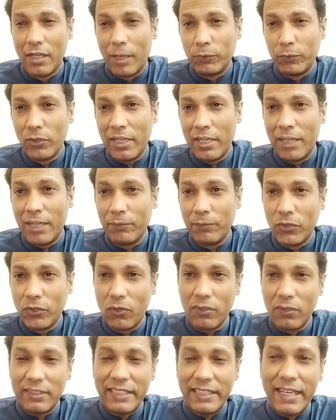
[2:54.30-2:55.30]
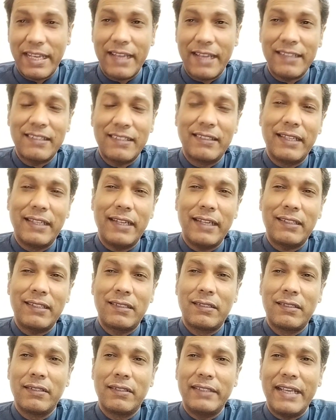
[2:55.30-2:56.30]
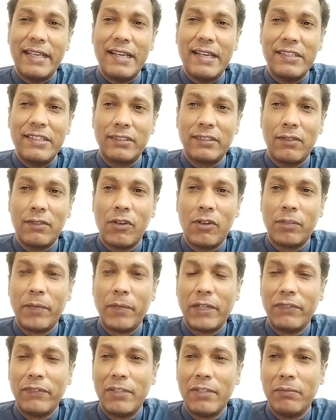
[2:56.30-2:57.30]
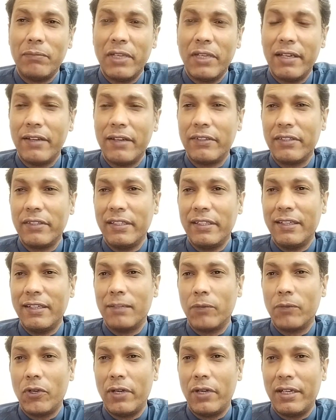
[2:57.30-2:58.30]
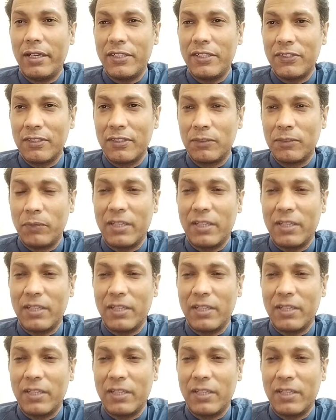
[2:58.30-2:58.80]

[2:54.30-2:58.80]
Abdullah Hamdok says that tensions are not between military and politicians,